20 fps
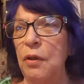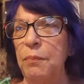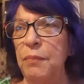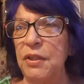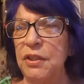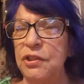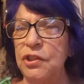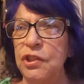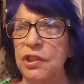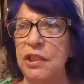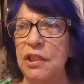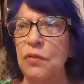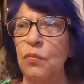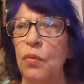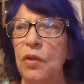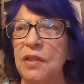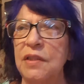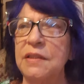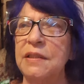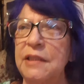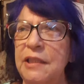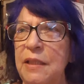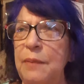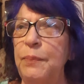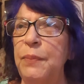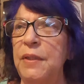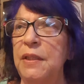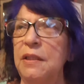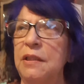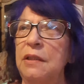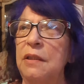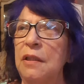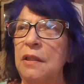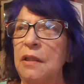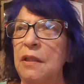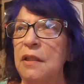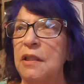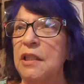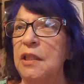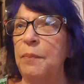but she didn't want to sleep in
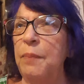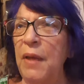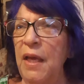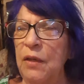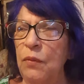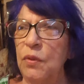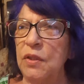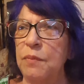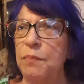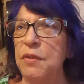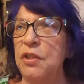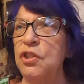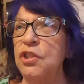the bed with me.